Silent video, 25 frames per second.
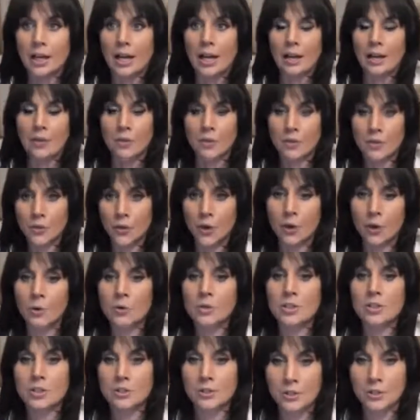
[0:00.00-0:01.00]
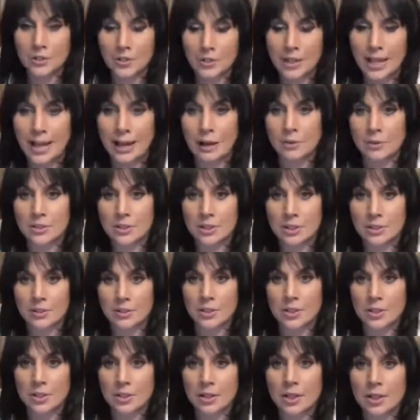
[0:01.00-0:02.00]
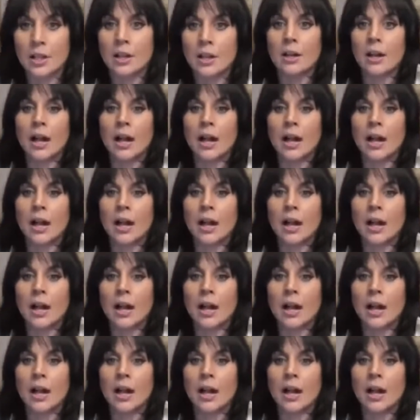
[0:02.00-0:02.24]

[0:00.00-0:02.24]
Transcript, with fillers: And those are the thousands